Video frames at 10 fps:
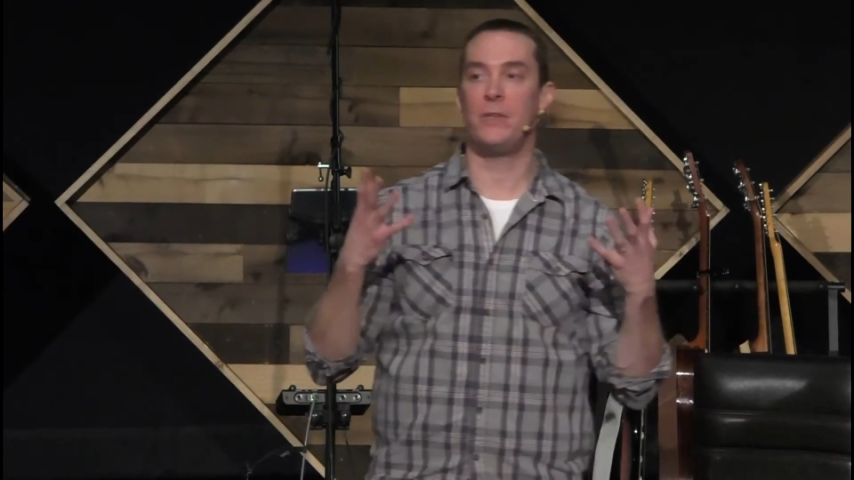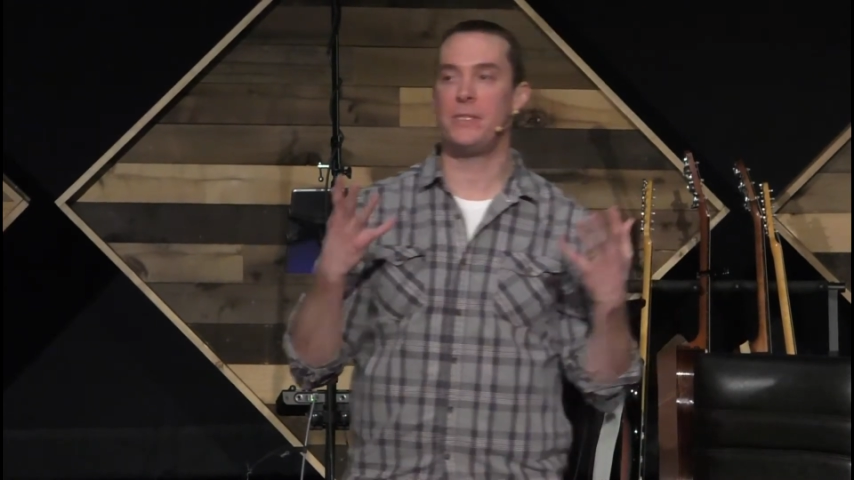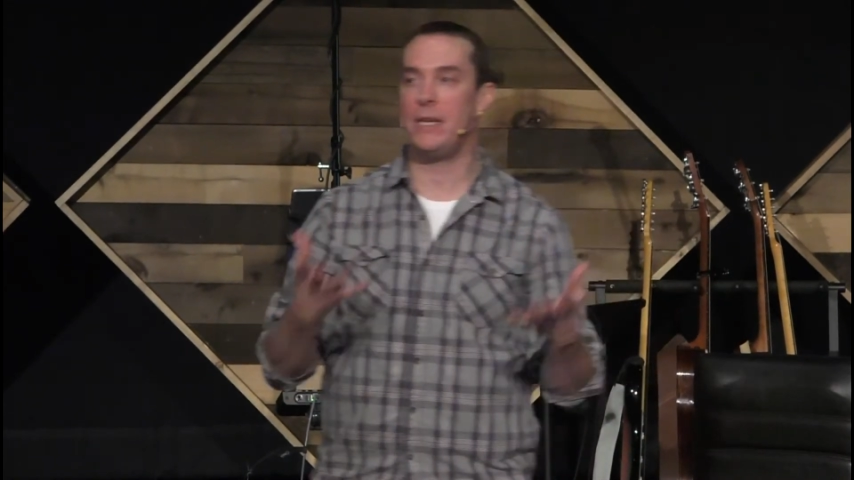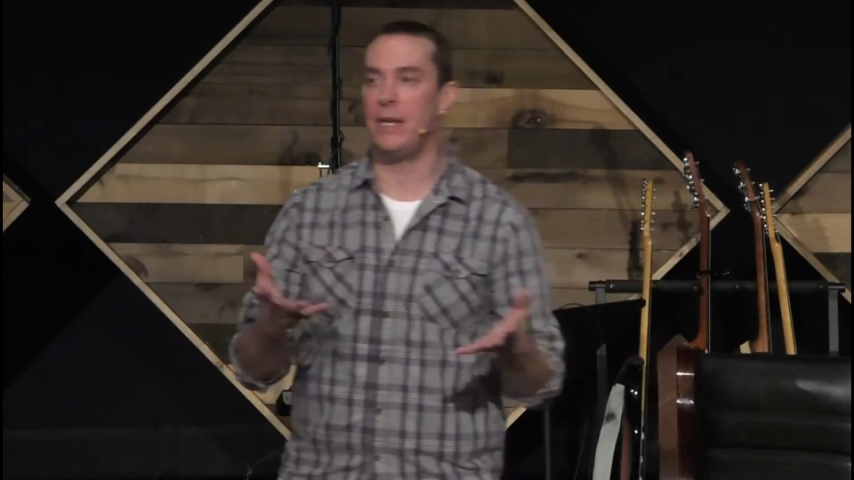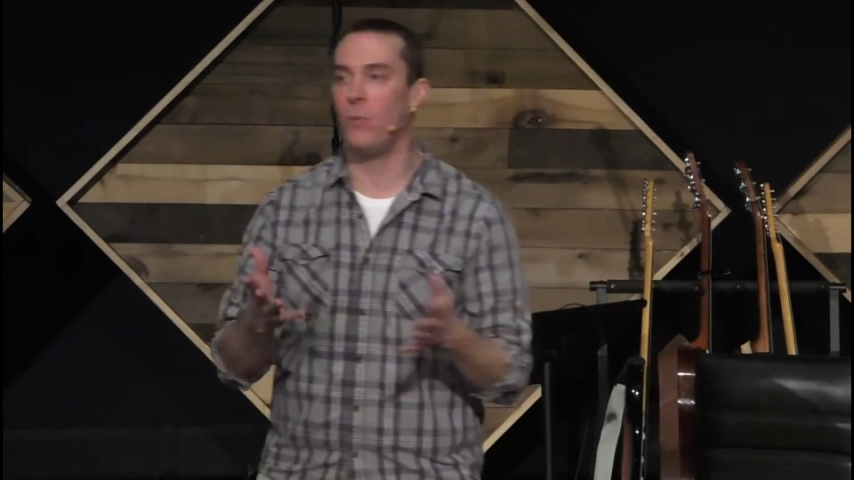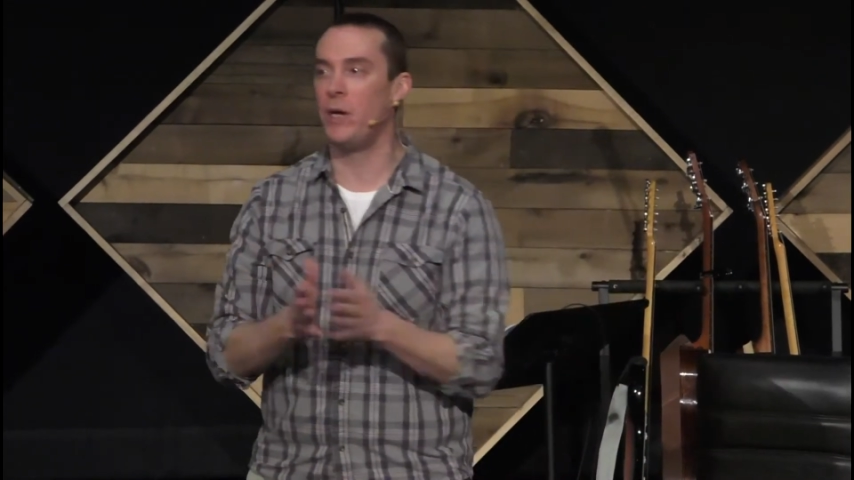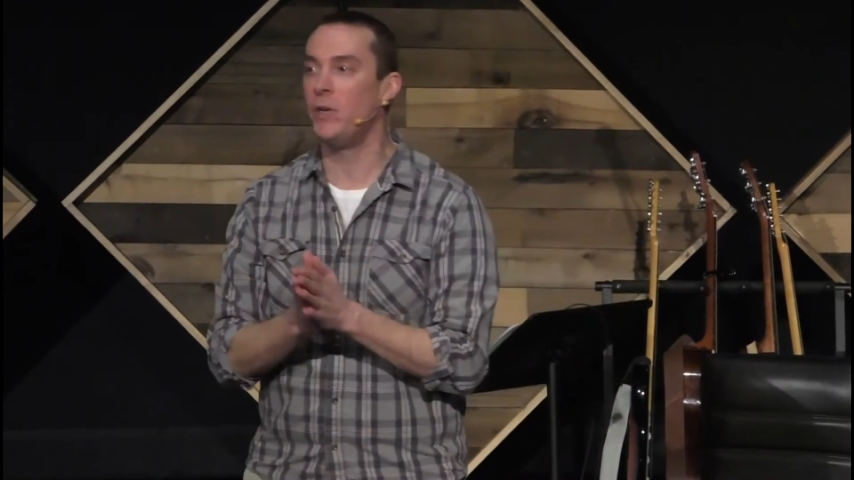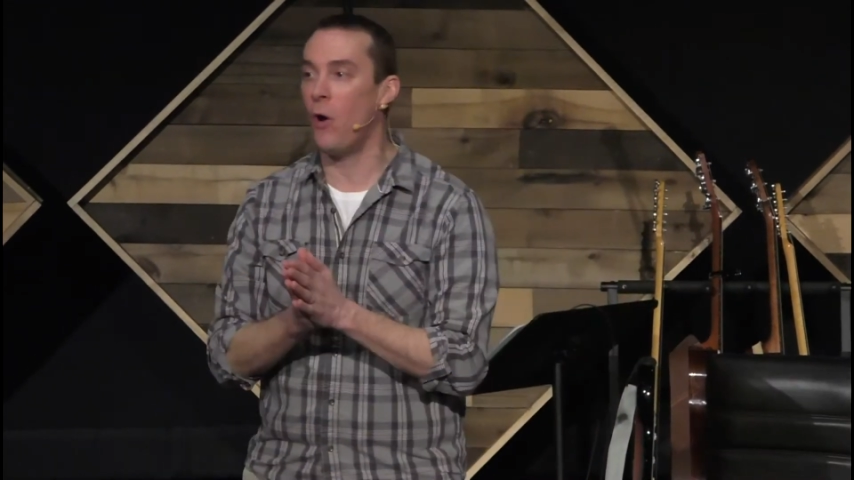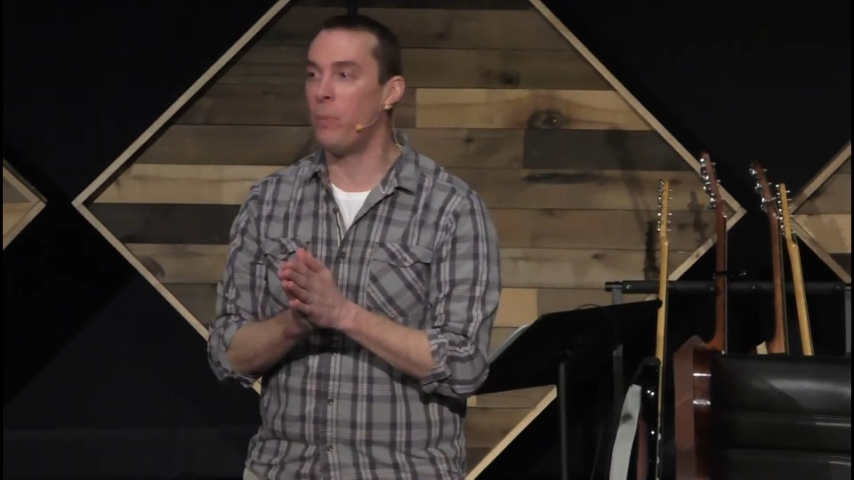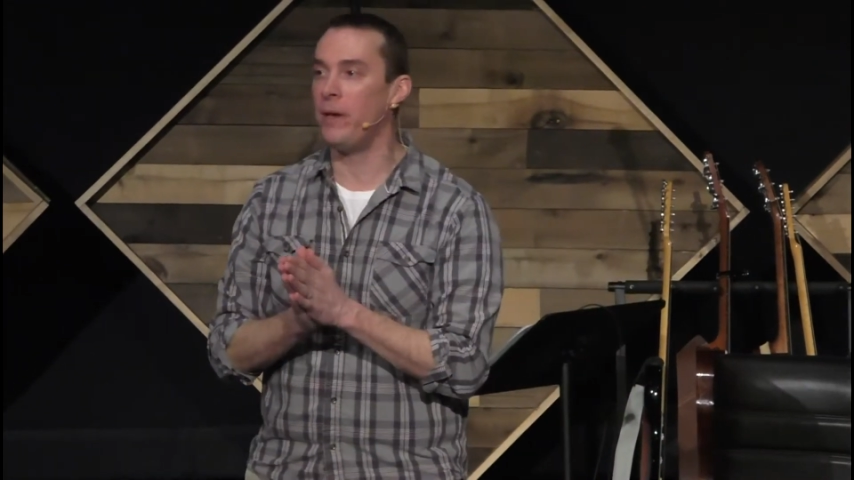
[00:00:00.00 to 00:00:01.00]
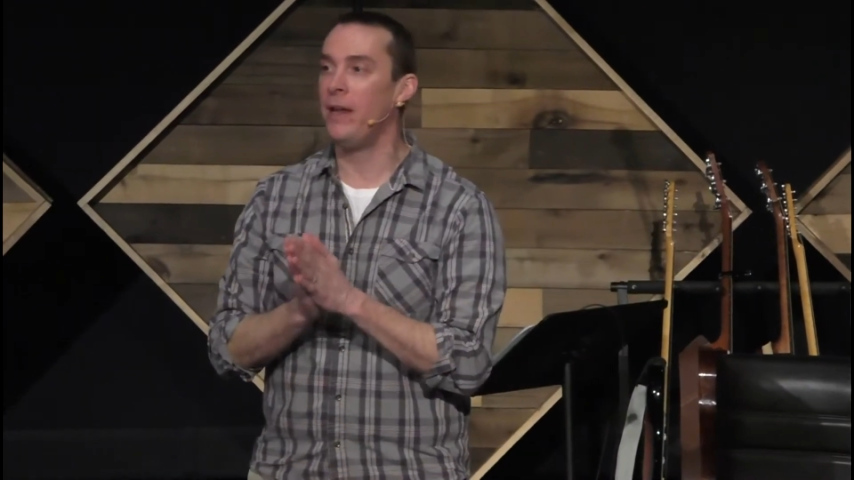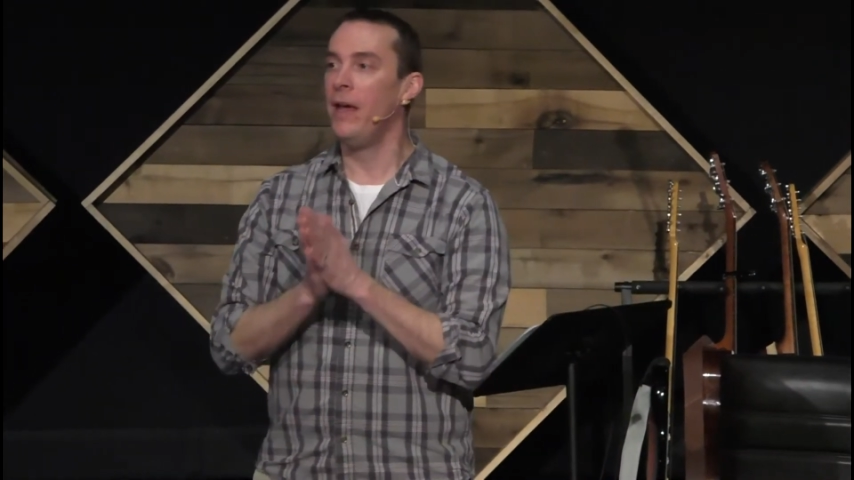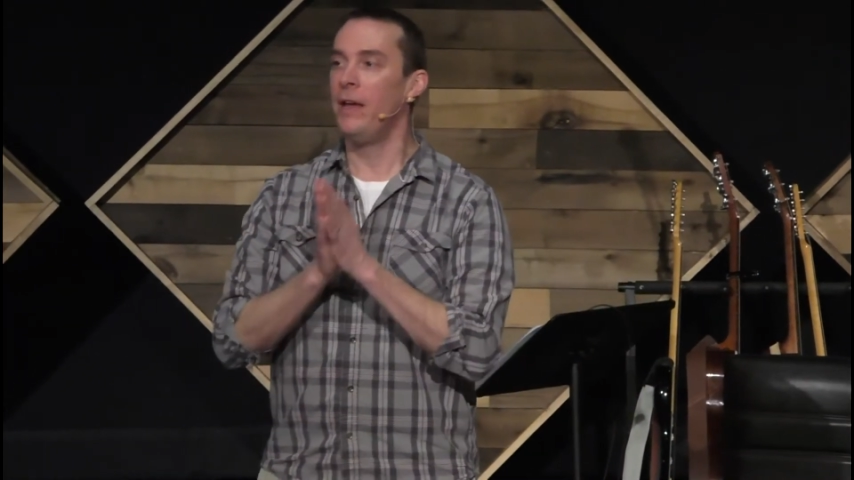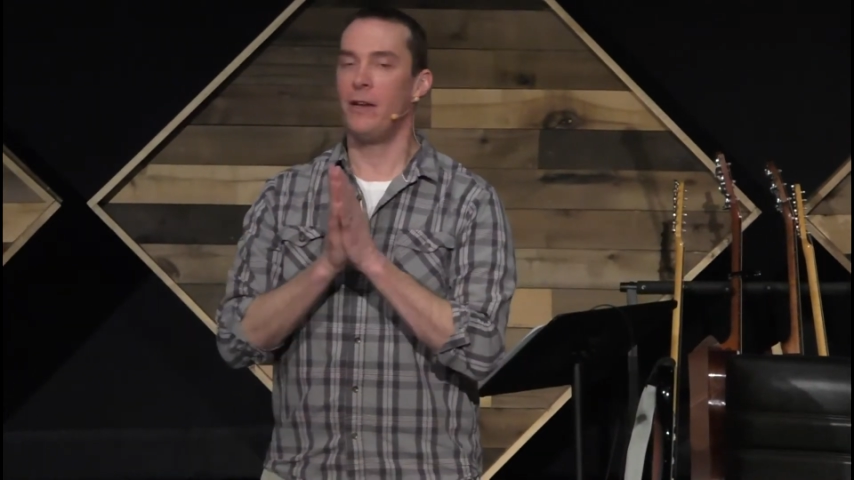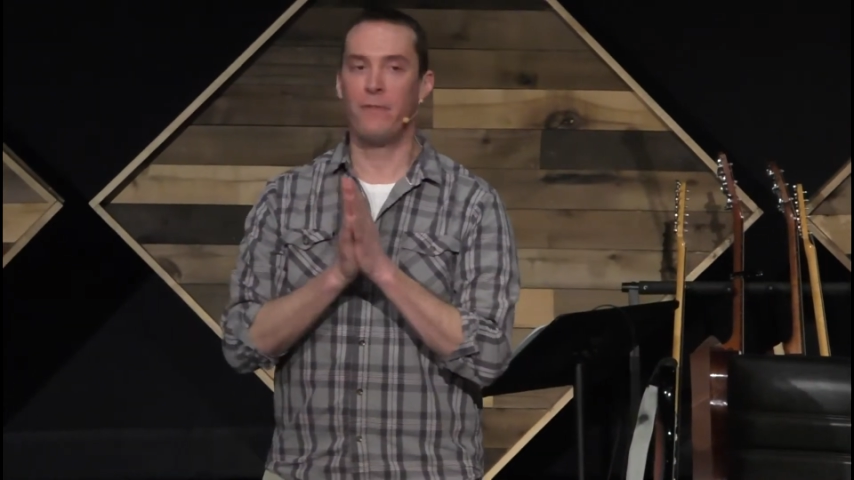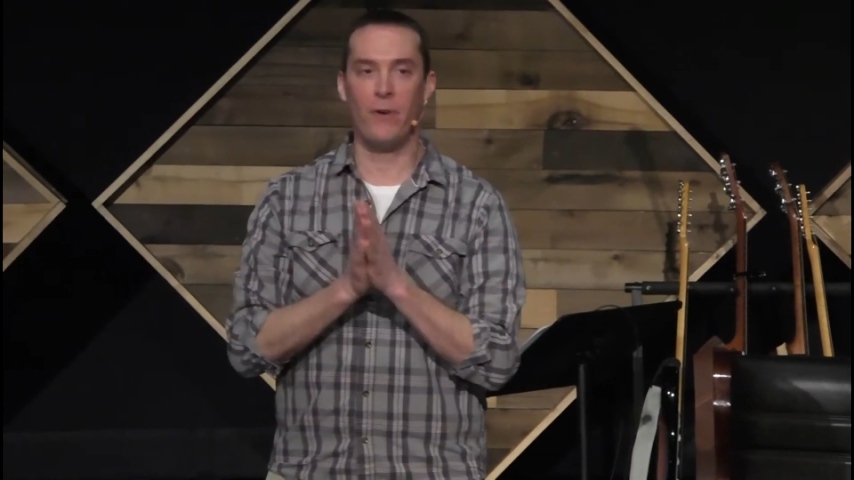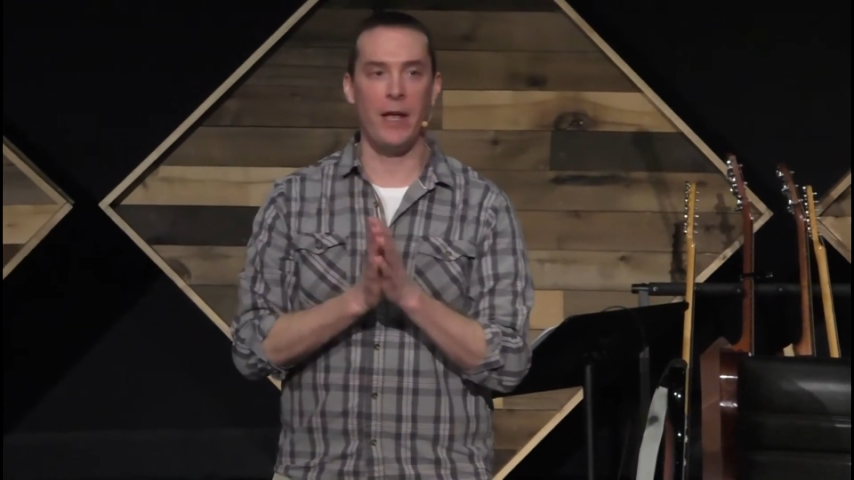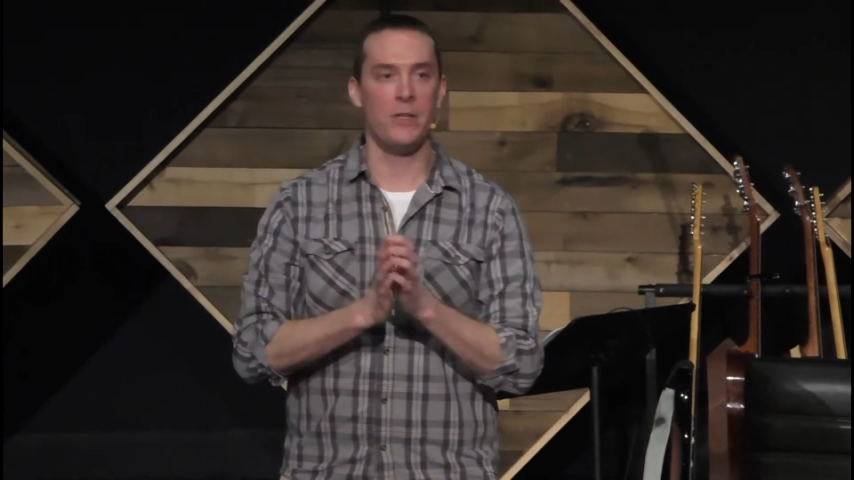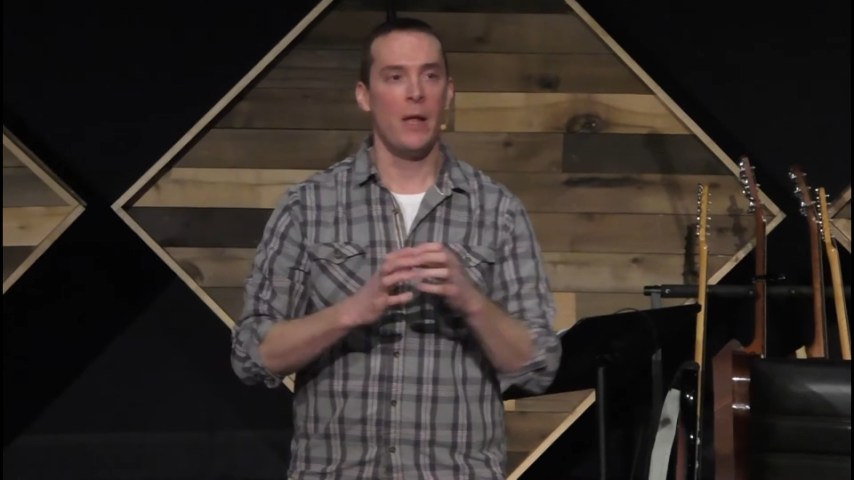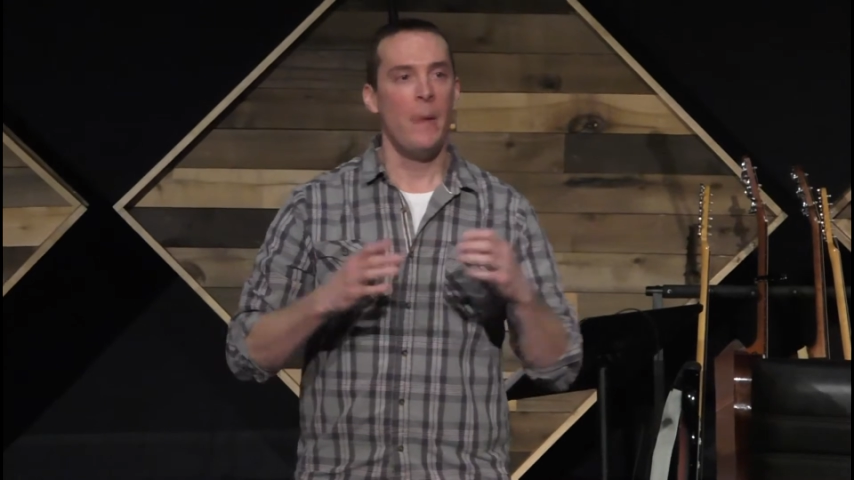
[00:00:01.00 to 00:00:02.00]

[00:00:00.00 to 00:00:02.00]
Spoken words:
see it when you open your fridge.